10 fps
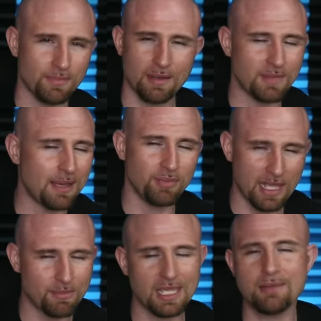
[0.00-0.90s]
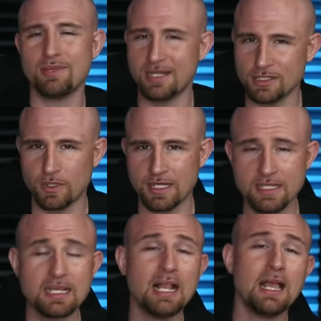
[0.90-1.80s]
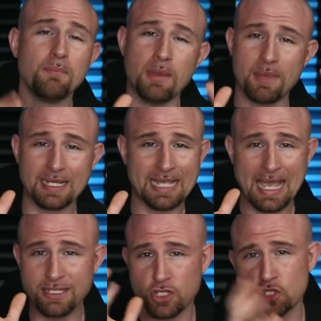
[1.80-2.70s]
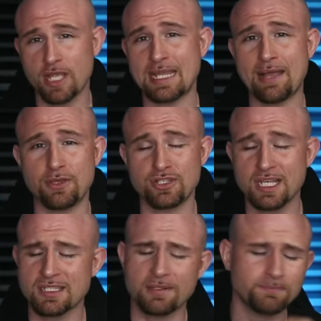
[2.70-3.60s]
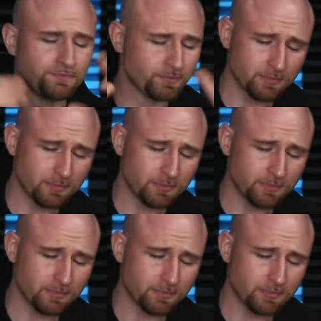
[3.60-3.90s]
I'm not blaming him, but it is what it is. BitMEX had to shut down their system.